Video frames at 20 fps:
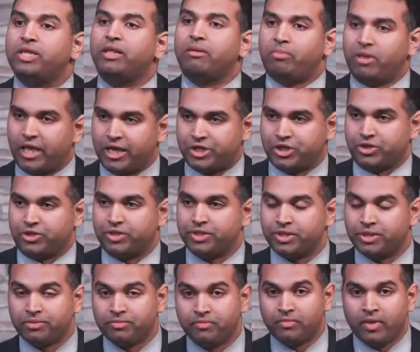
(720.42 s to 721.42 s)
the pleasures.
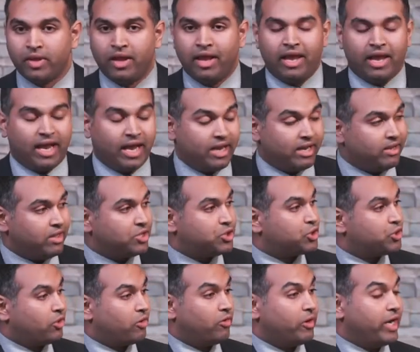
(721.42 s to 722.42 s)
And the
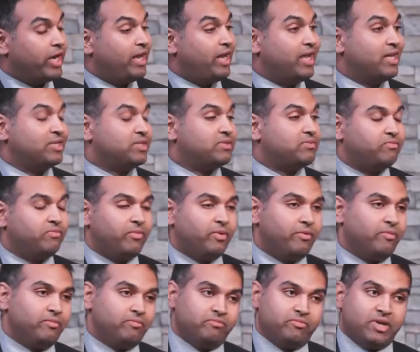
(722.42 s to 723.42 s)
story is
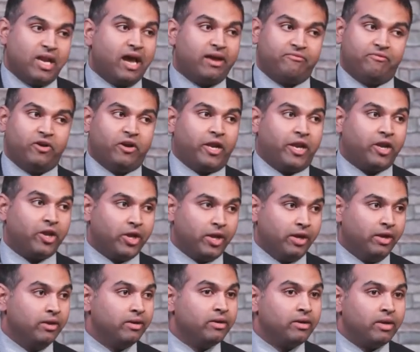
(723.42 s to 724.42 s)
not very
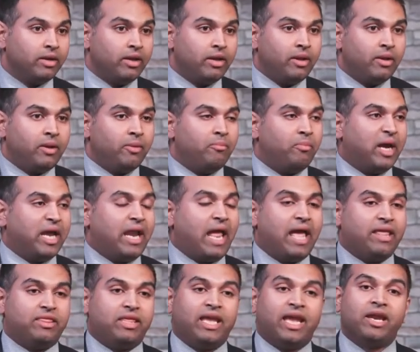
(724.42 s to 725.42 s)
good, but
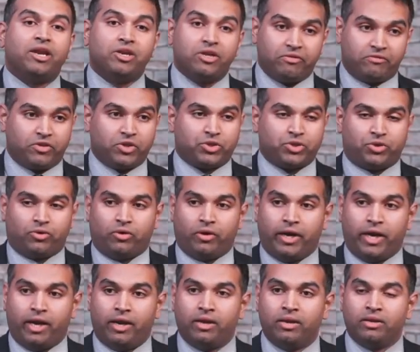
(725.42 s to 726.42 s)
at the end of the
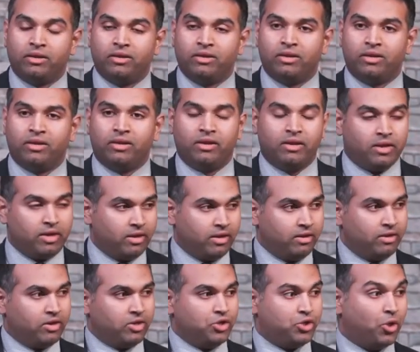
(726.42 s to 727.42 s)
story,
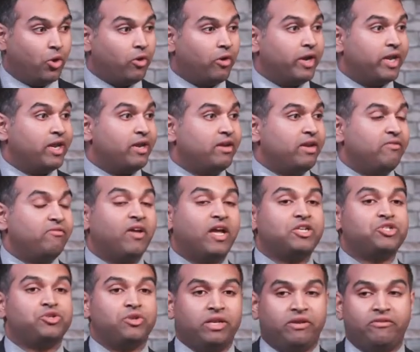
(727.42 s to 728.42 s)
Dorian
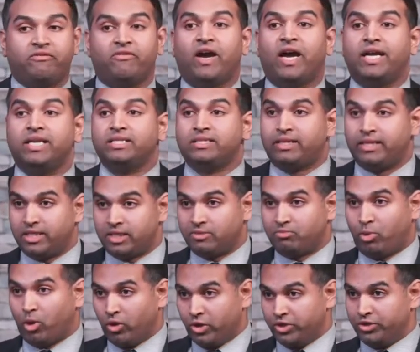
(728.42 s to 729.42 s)
eventually finds this
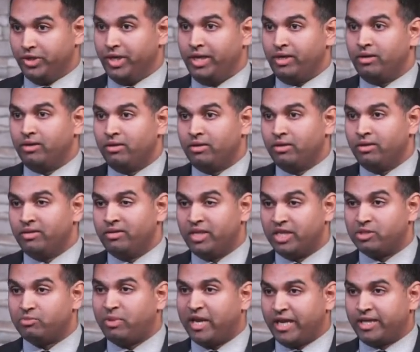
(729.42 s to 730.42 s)
portrait, this
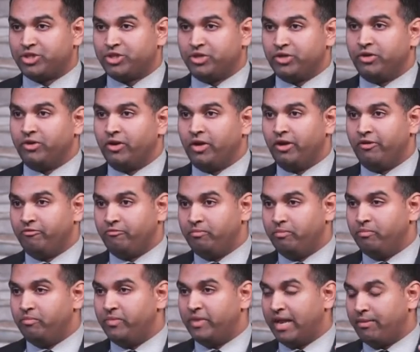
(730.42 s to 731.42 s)
picture of
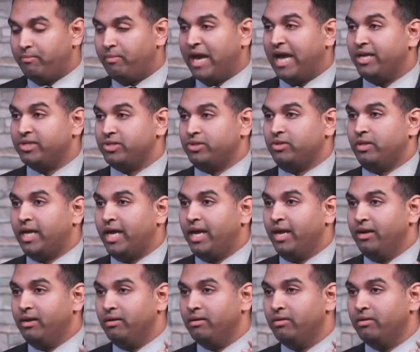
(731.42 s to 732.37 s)
that Basil had